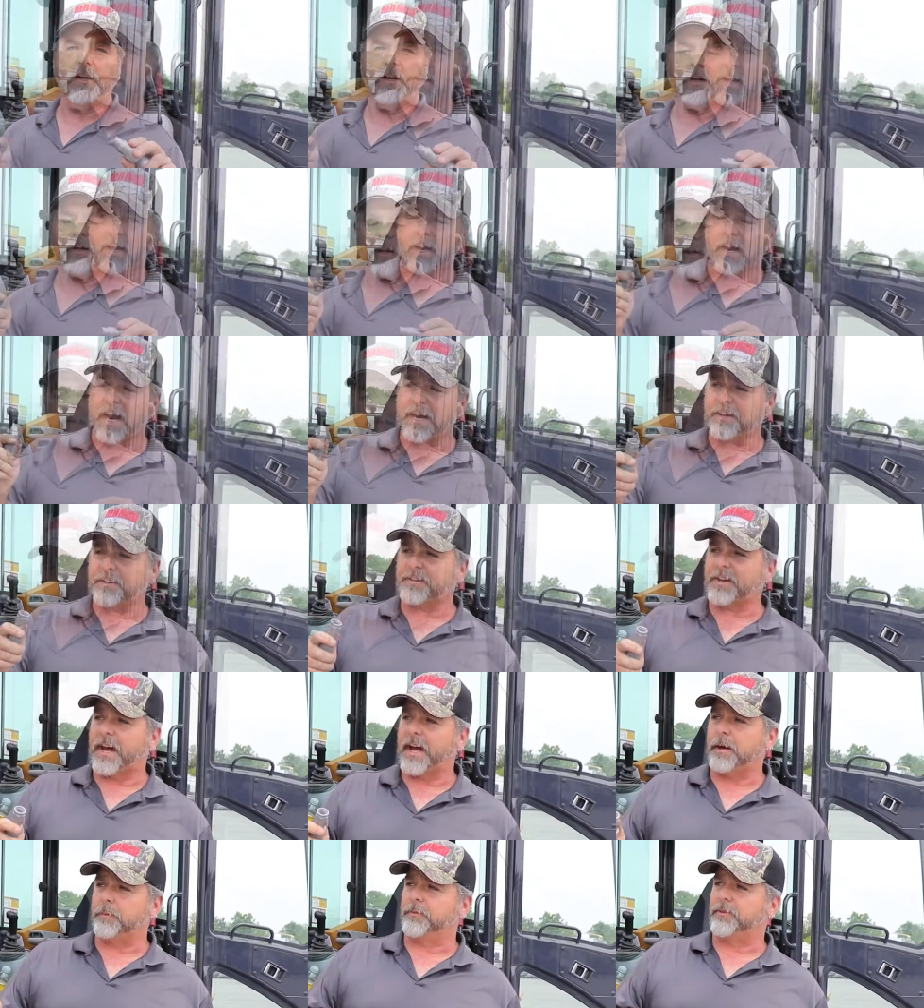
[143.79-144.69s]
A lot of
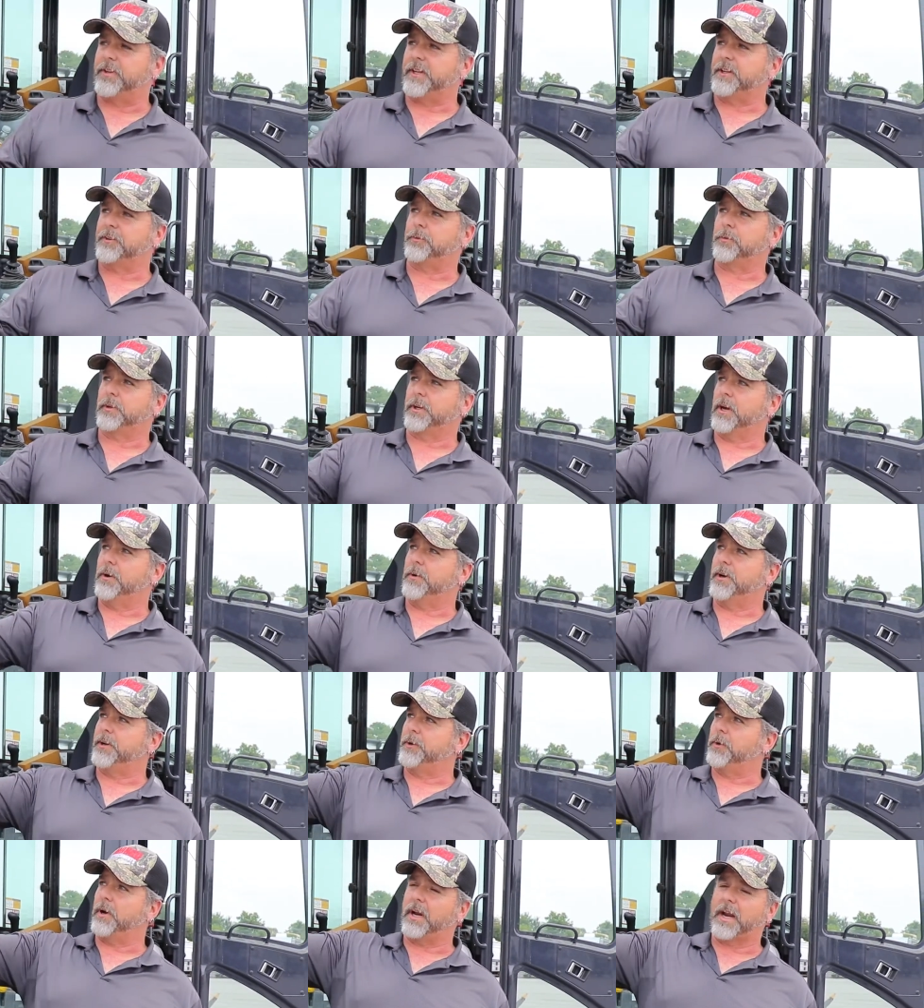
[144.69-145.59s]
times these will go
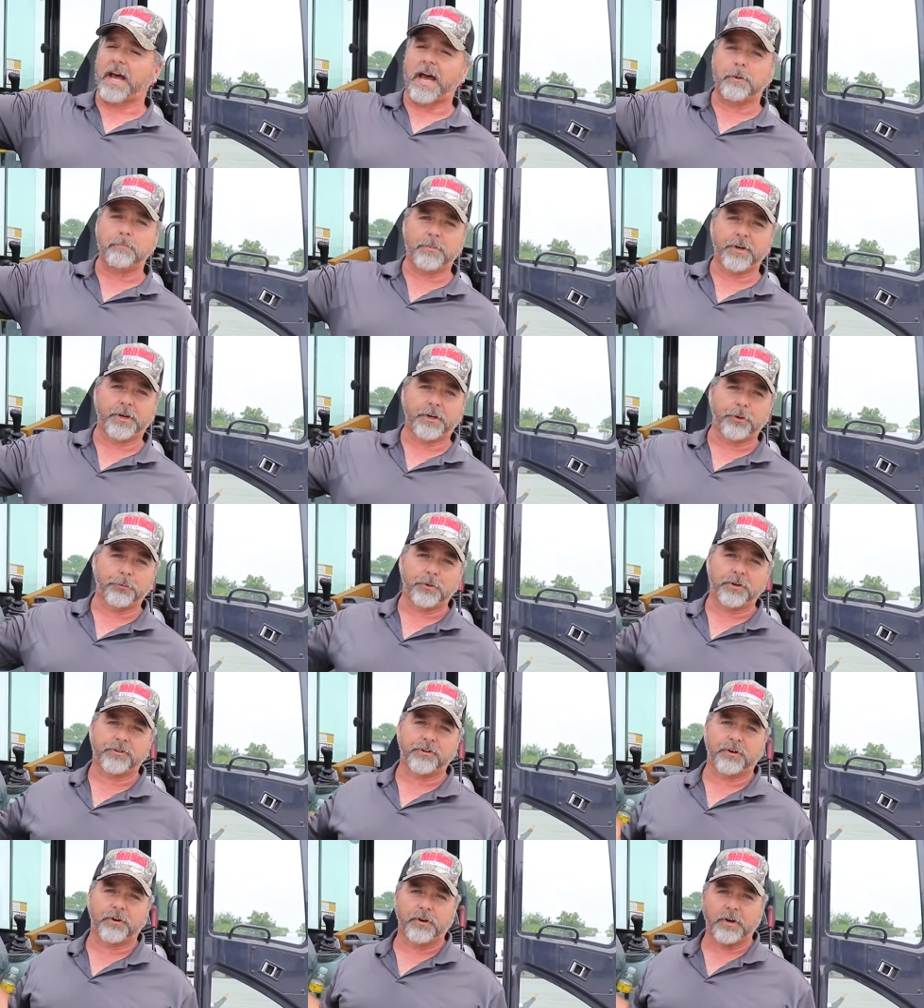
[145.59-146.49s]
into a lot bigger
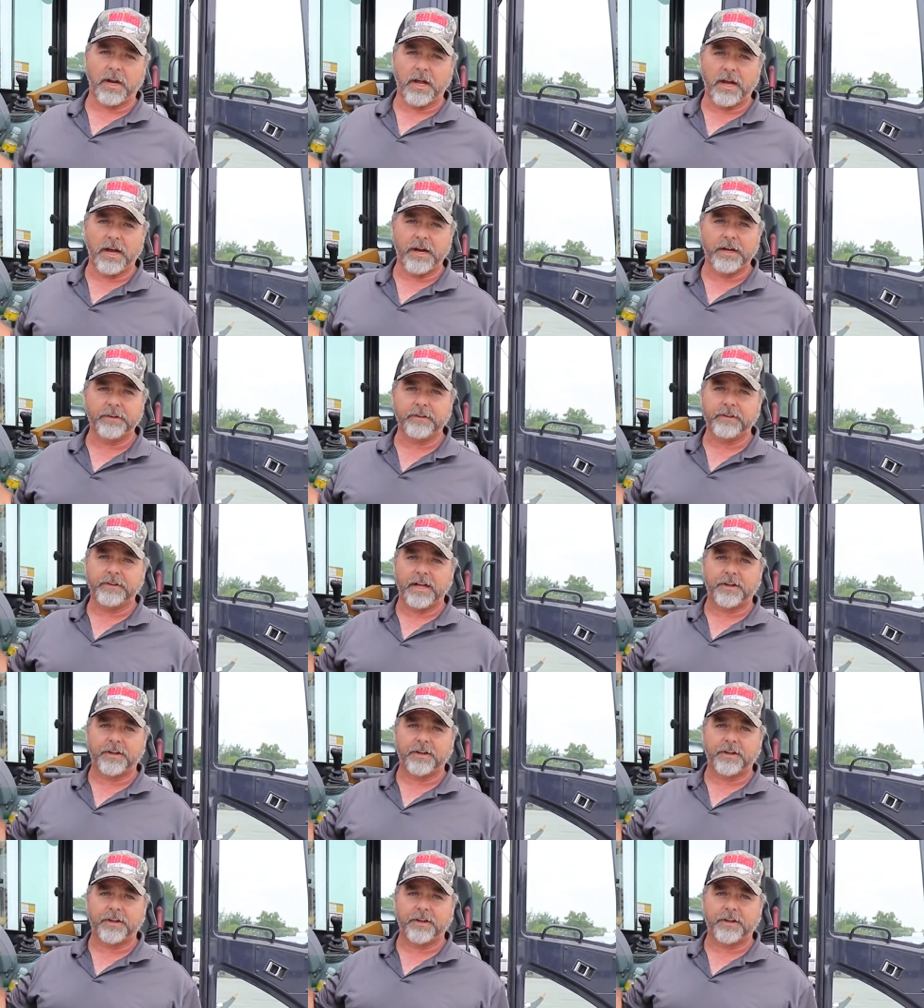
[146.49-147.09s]
return line.